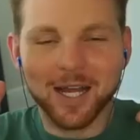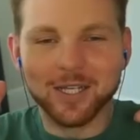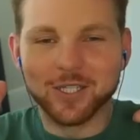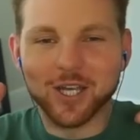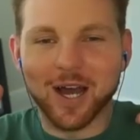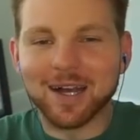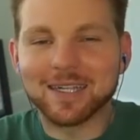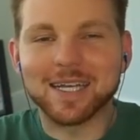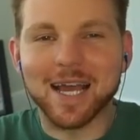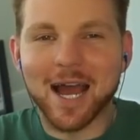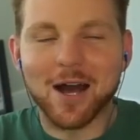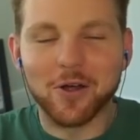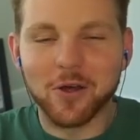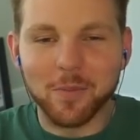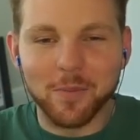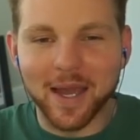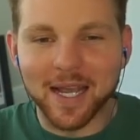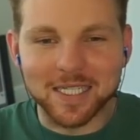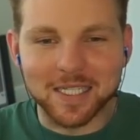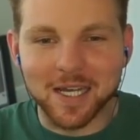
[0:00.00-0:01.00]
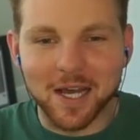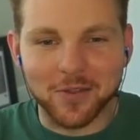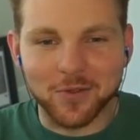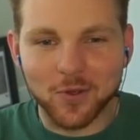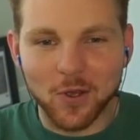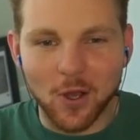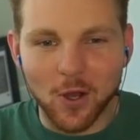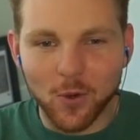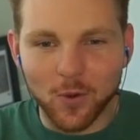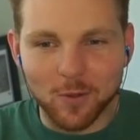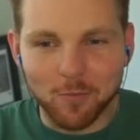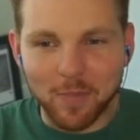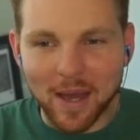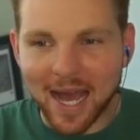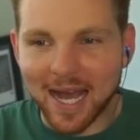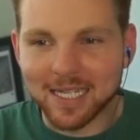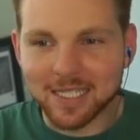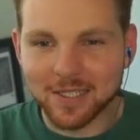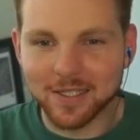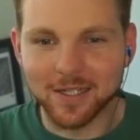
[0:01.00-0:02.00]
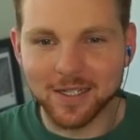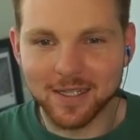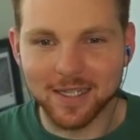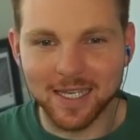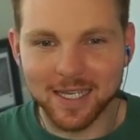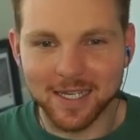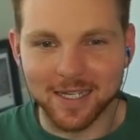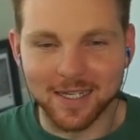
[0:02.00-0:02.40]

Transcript: Josh Allen makes that throw with pass lead elite.